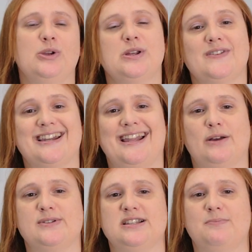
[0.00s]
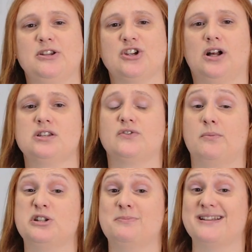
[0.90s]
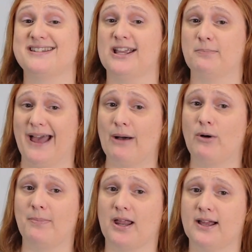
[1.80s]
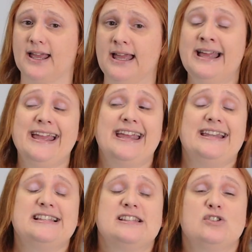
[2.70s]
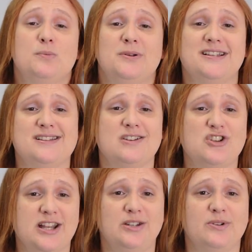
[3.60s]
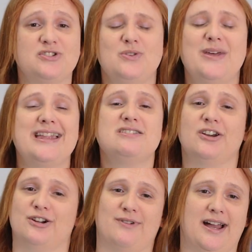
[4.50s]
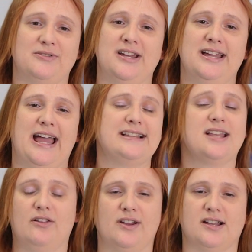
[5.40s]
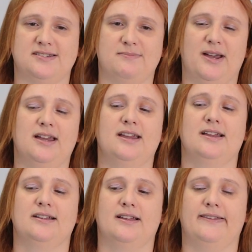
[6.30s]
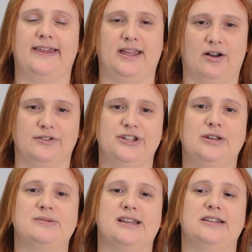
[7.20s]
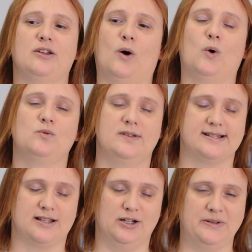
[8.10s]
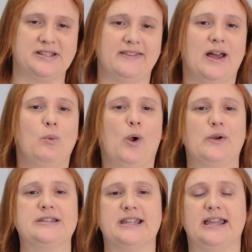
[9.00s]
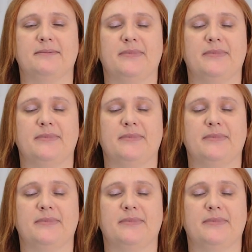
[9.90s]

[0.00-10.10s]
unit that allows it to be charged from a domestic power plug, it is super disingenuous to then turn around and tell the customer they can't use it or risk losing their warranty.